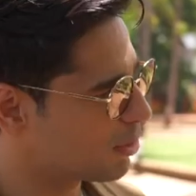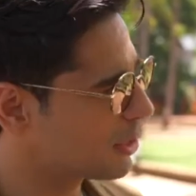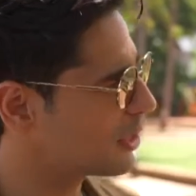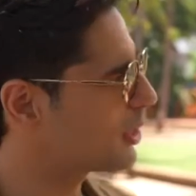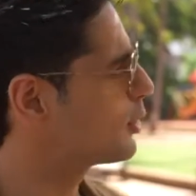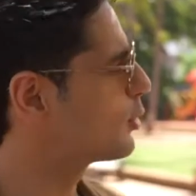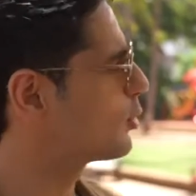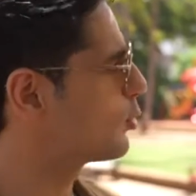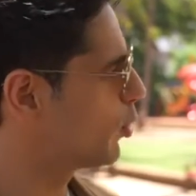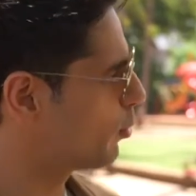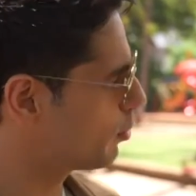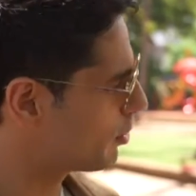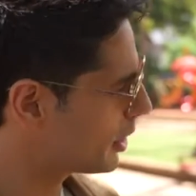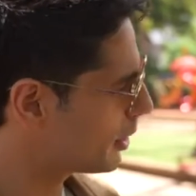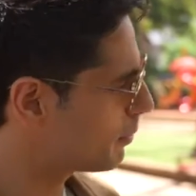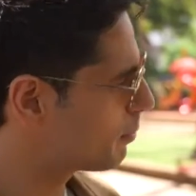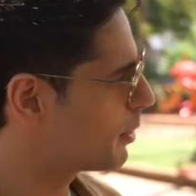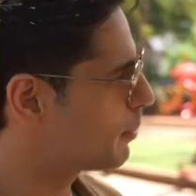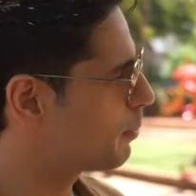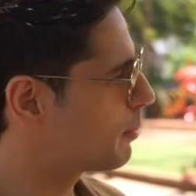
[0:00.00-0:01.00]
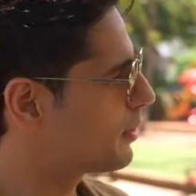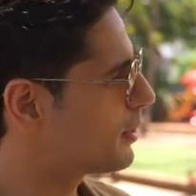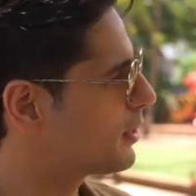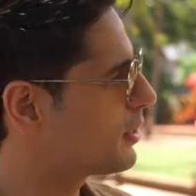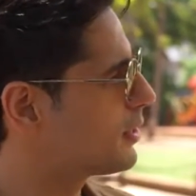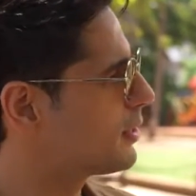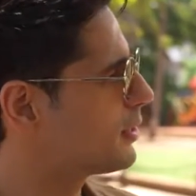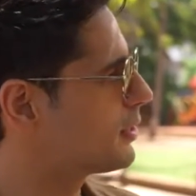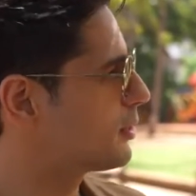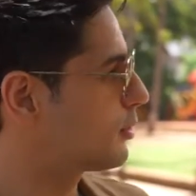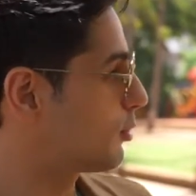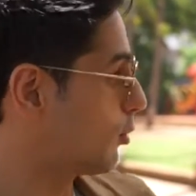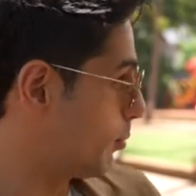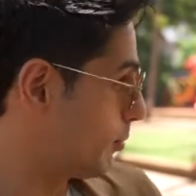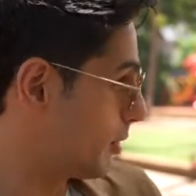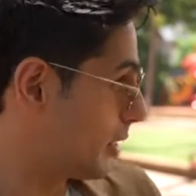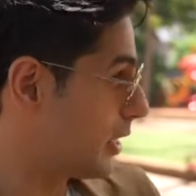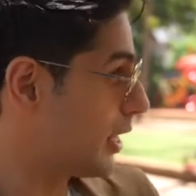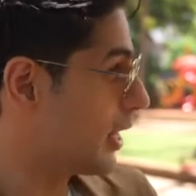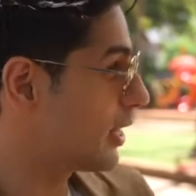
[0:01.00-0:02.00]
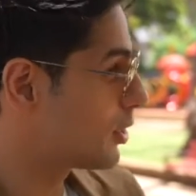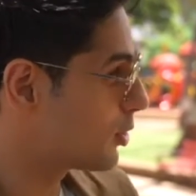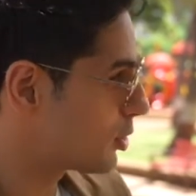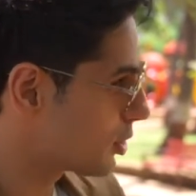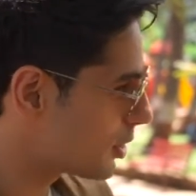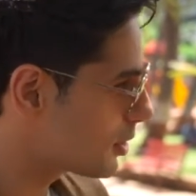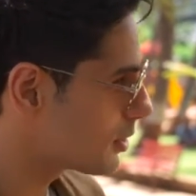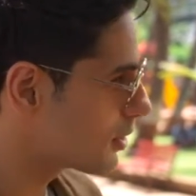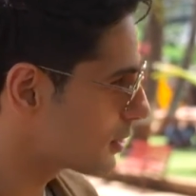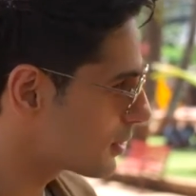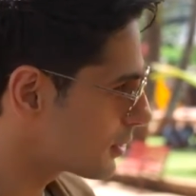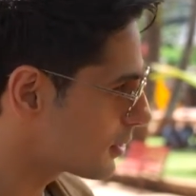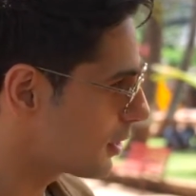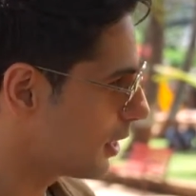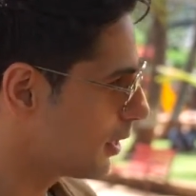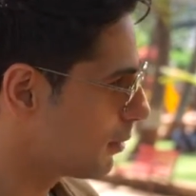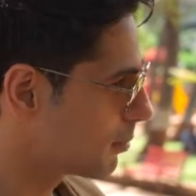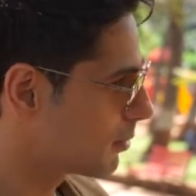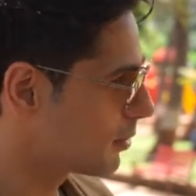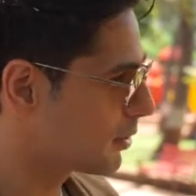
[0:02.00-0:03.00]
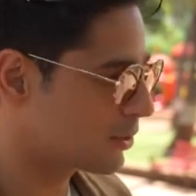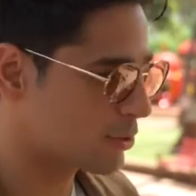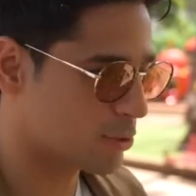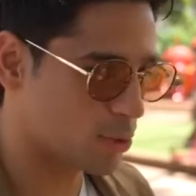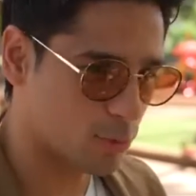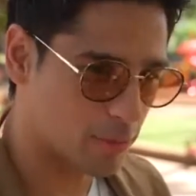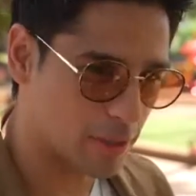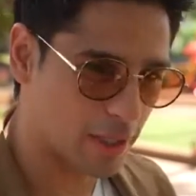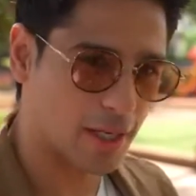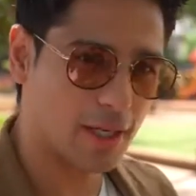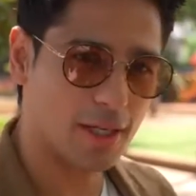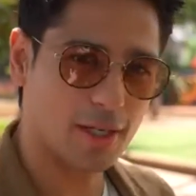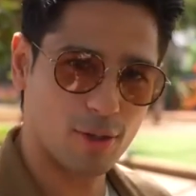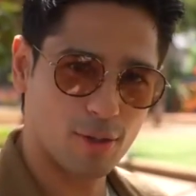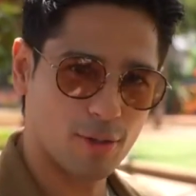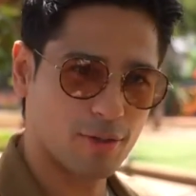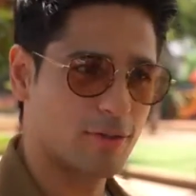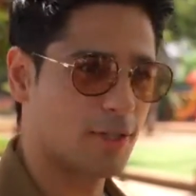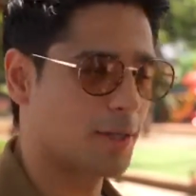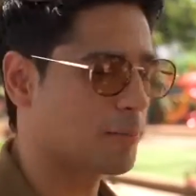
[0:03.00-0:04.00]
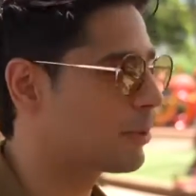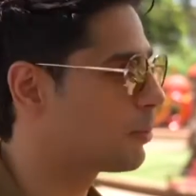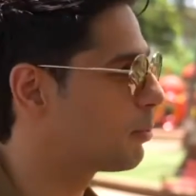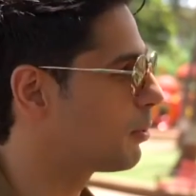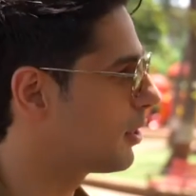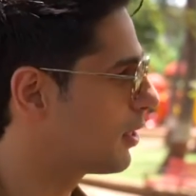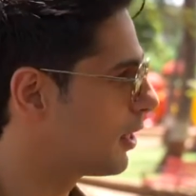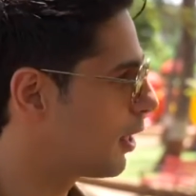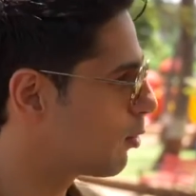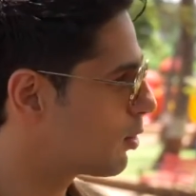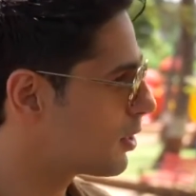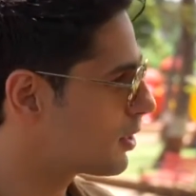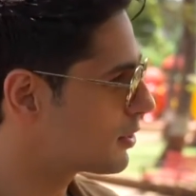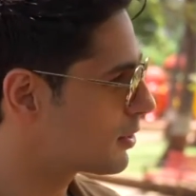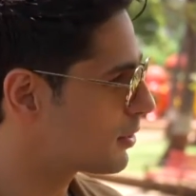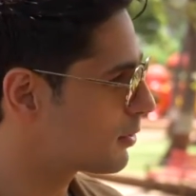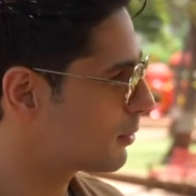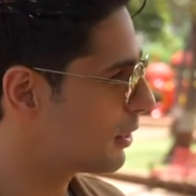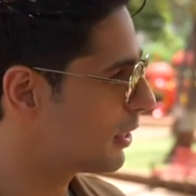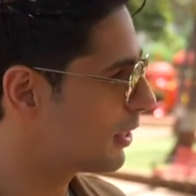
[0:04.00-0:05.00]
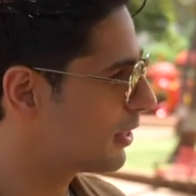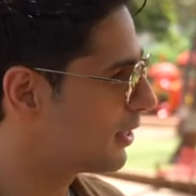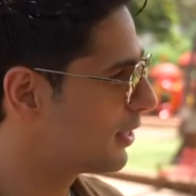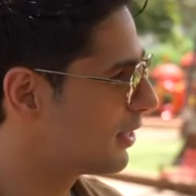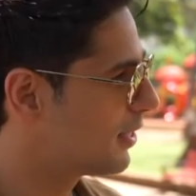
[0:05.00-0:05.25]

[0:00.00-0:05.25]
meeting so many people, so many energies, I'm assuming, and you know, there are people around us as well.